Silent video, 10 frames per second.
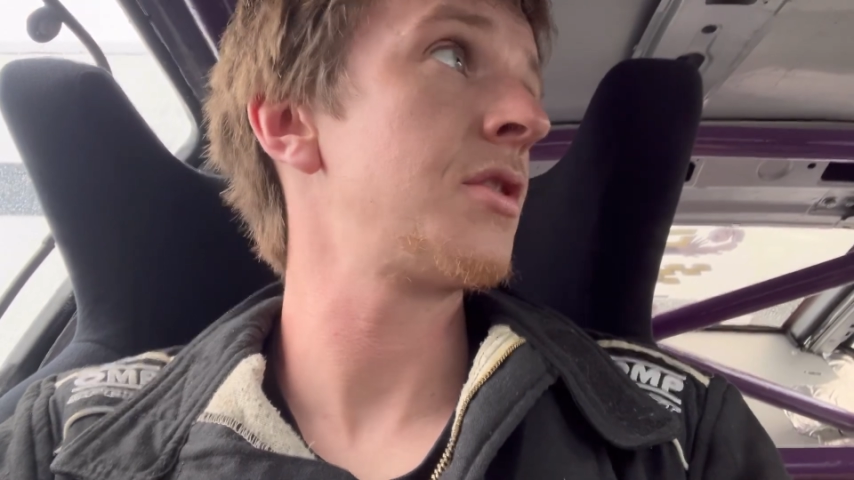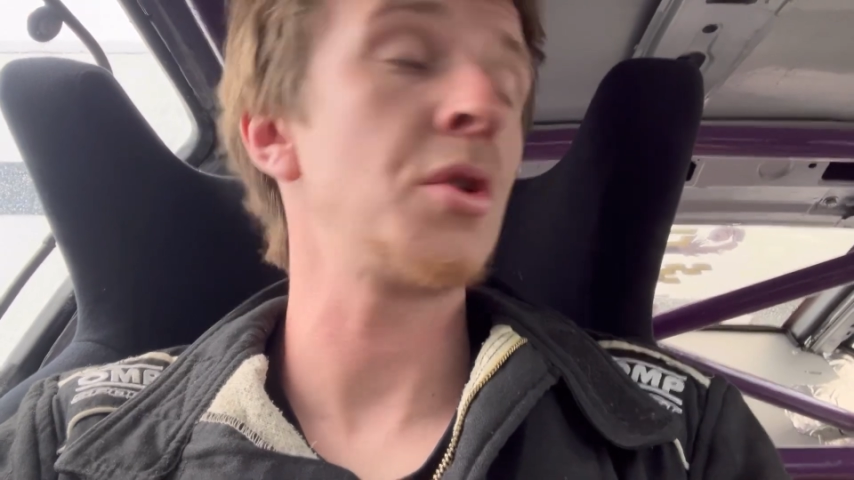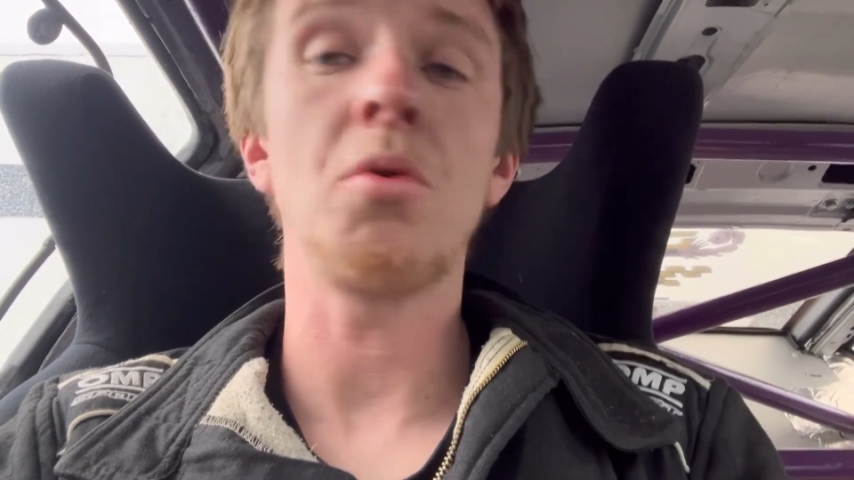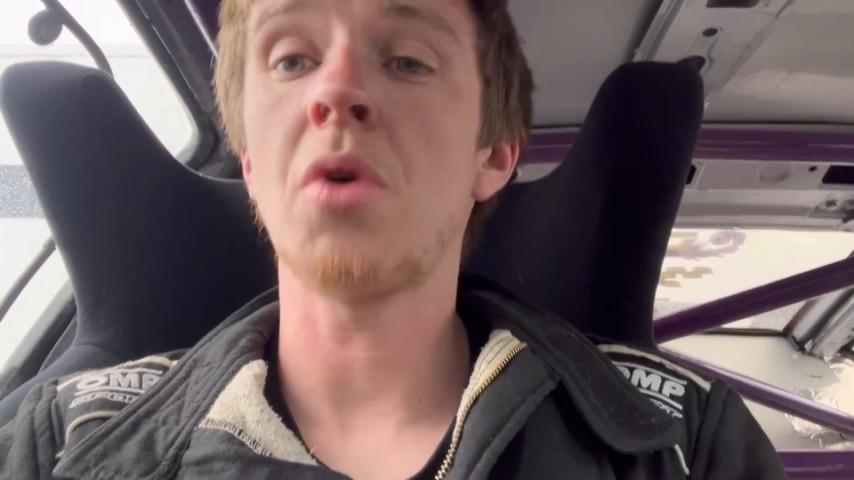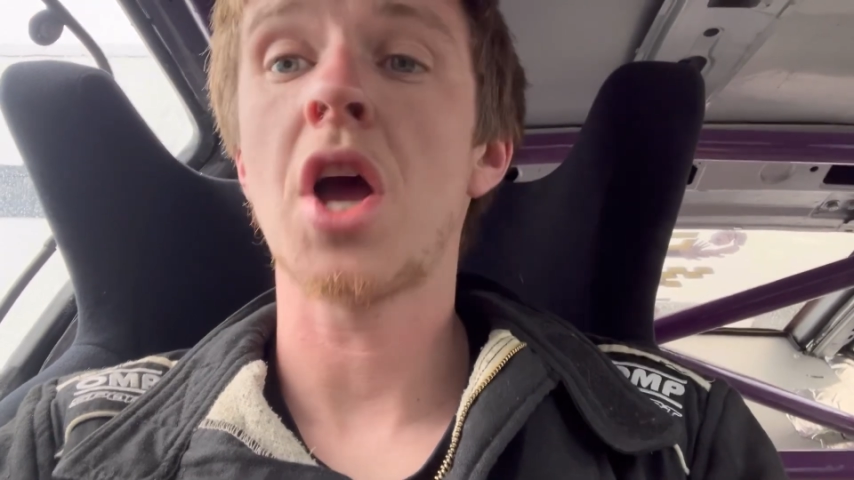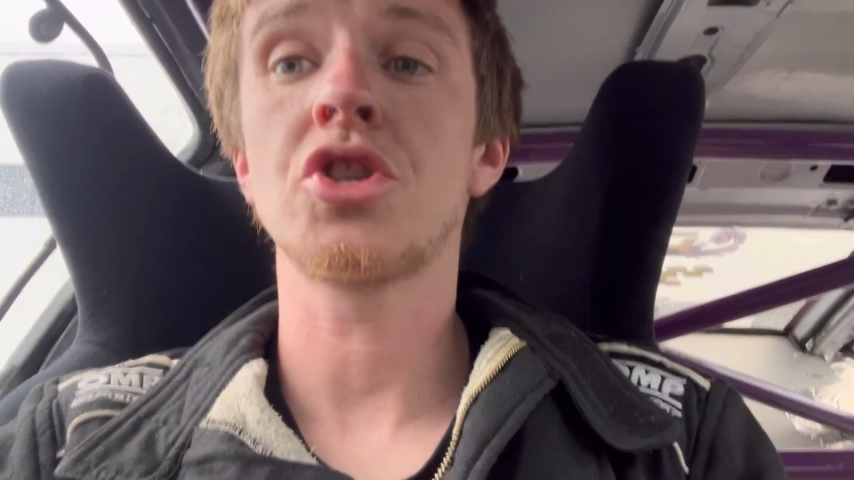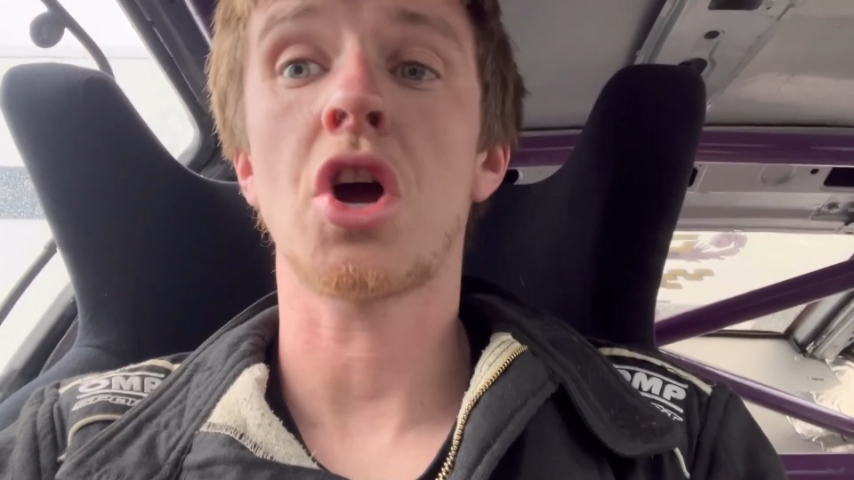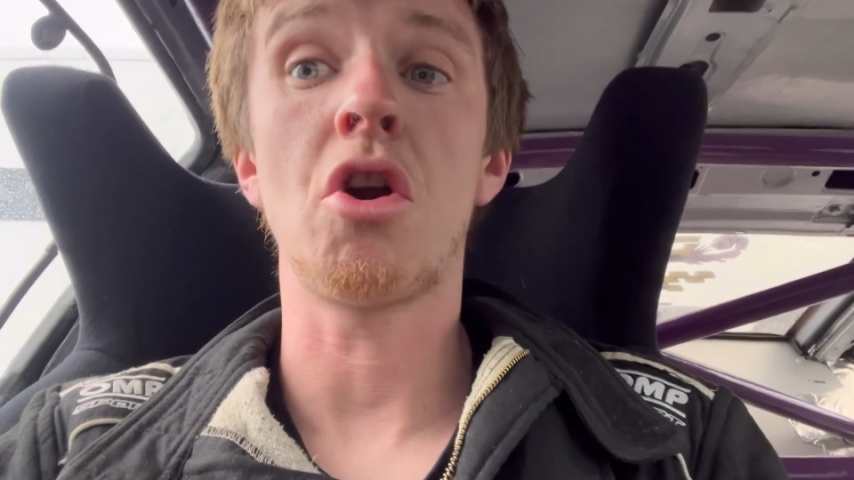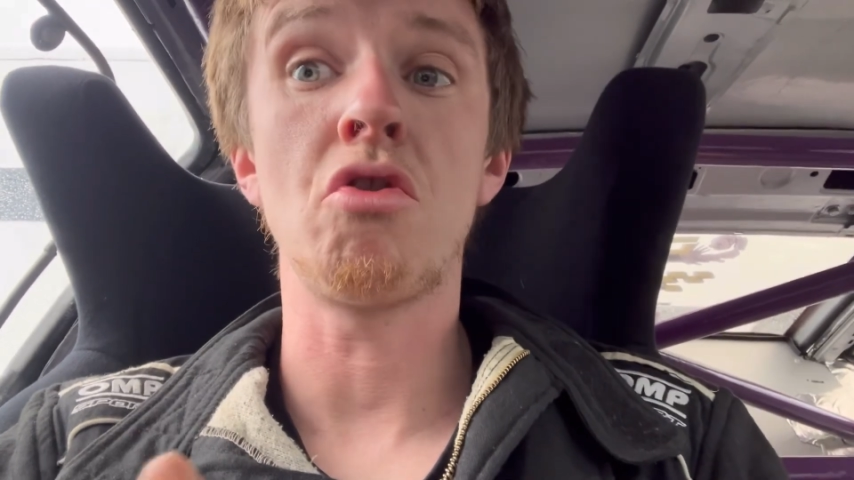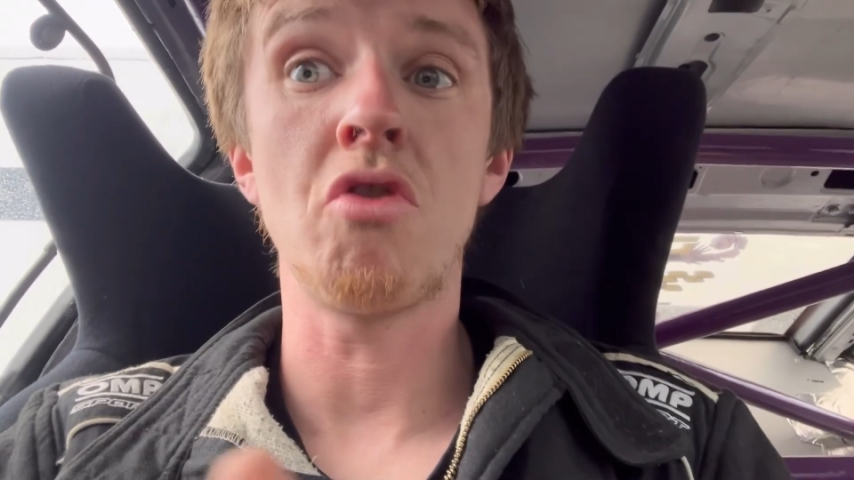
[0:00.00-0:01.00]
to
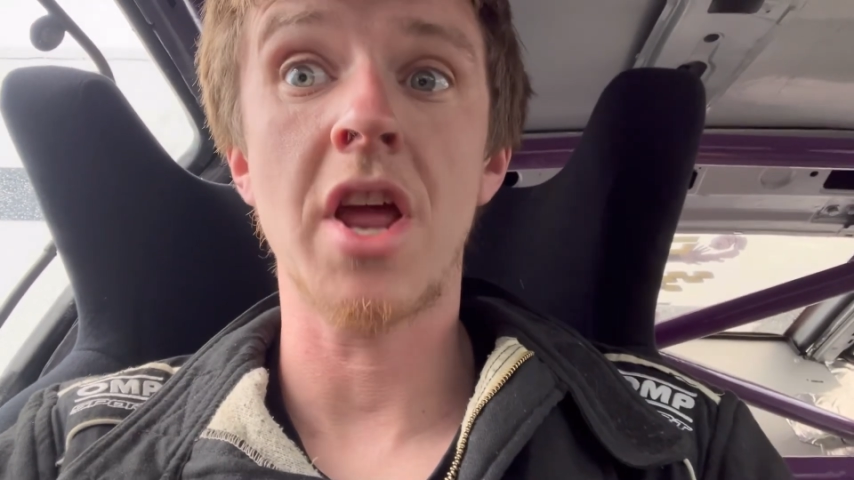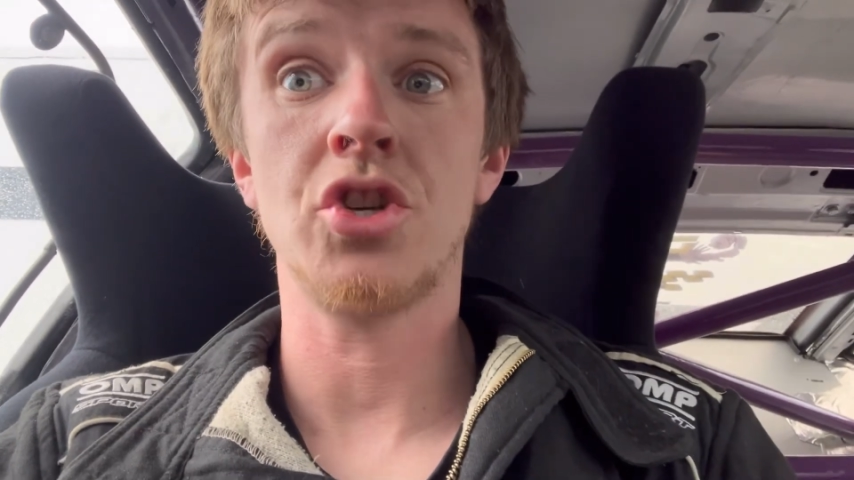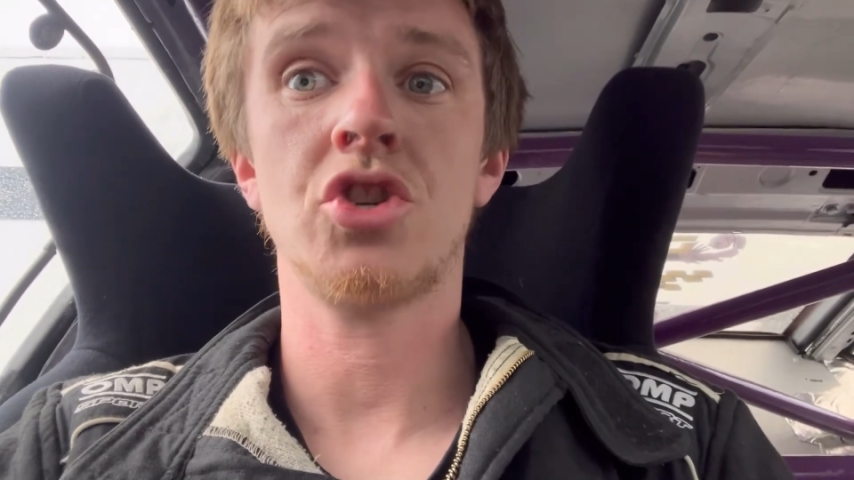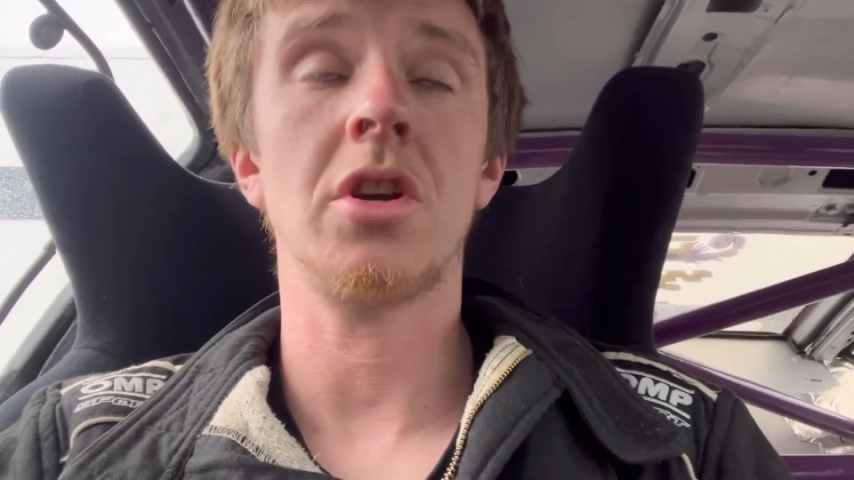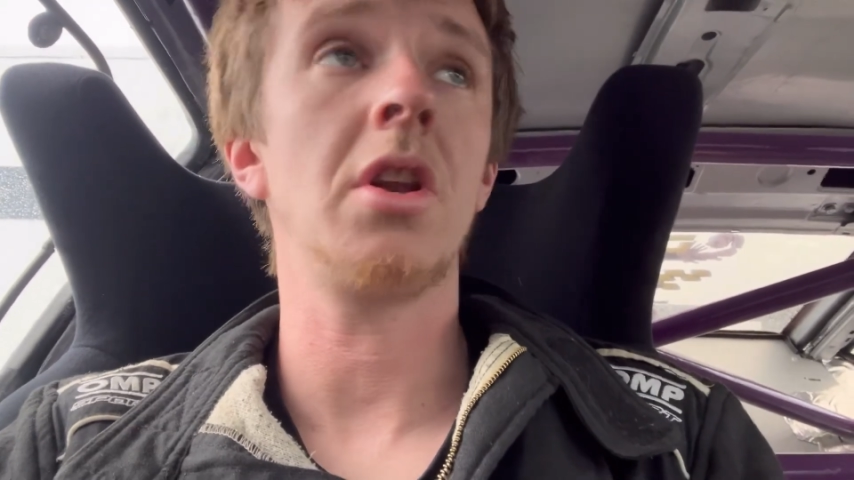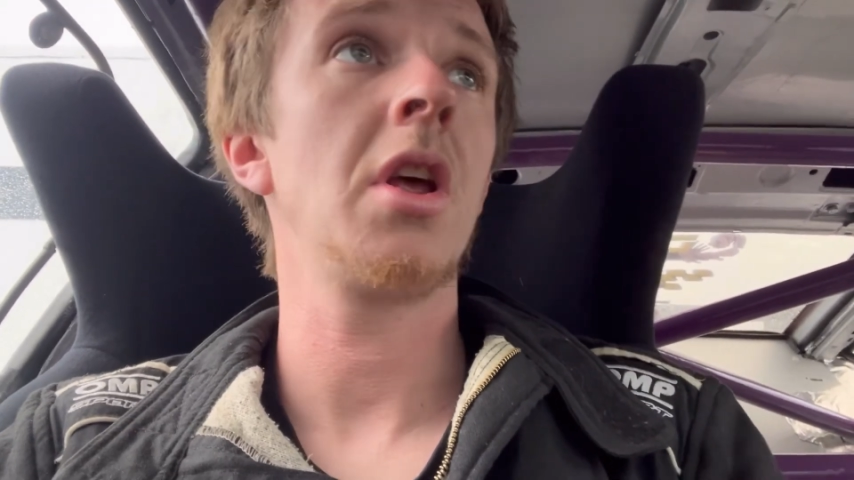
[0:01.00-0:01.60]
torrential.